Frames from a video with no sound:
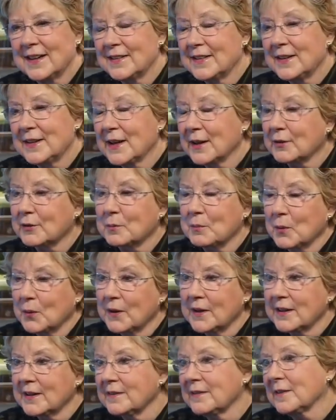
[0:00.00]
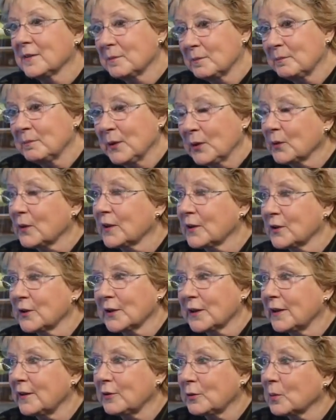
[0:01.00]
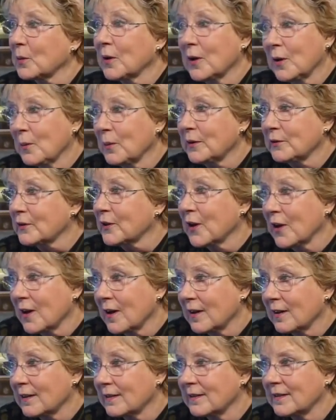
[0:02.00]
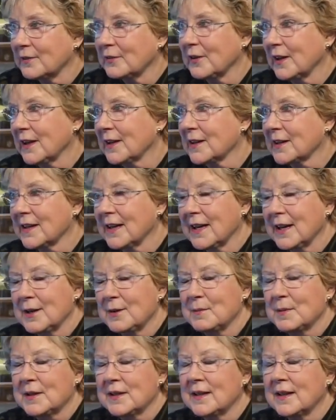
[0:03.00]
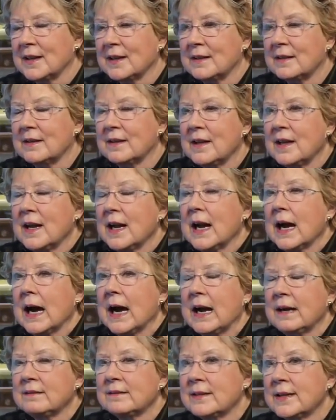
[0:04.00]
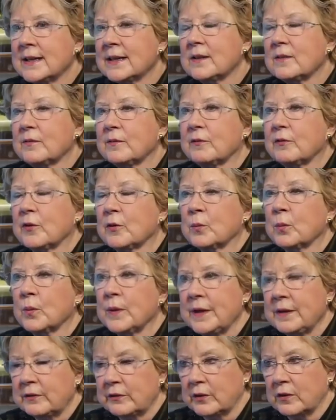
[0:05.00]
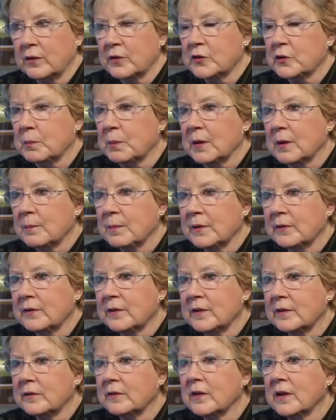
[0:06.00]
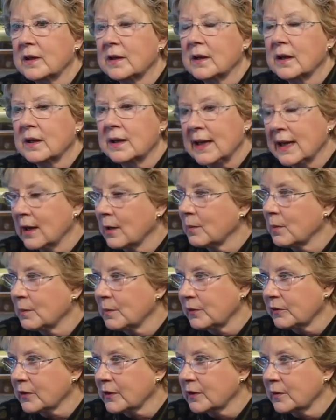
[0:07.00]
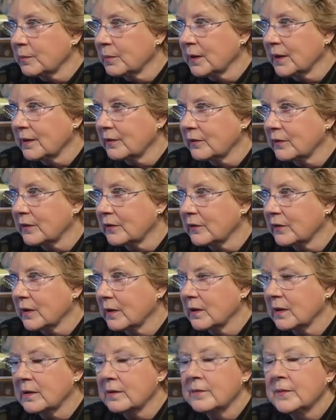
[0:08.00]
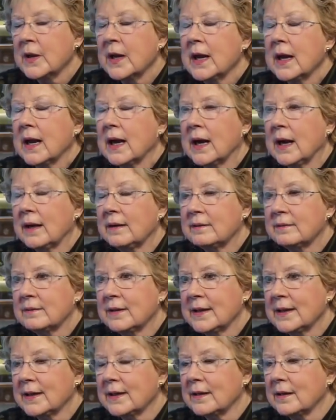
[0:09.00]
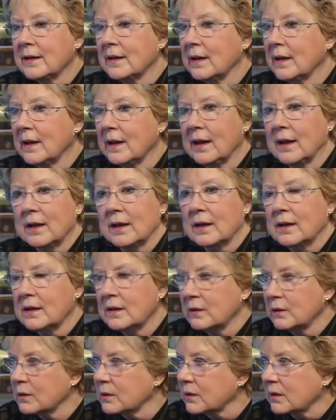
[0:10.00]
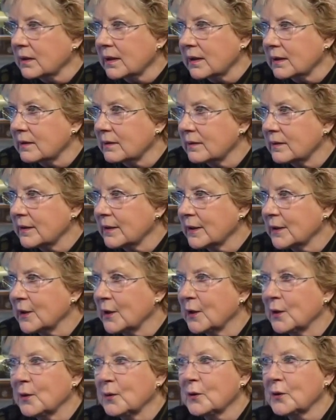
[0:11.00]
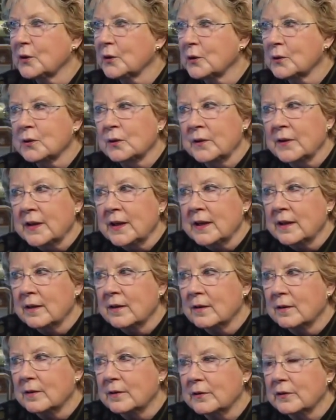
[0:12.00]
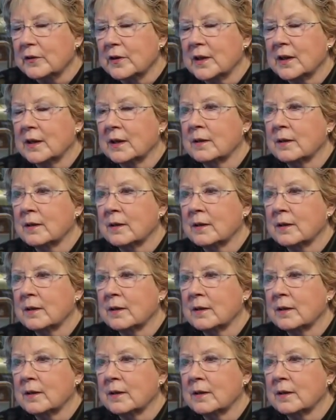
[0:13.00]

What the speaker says: the next morning, the milk and cookies were always gone. Santa came. And I think for research purposes, an album is a good place to start. I think Google it, Google the years.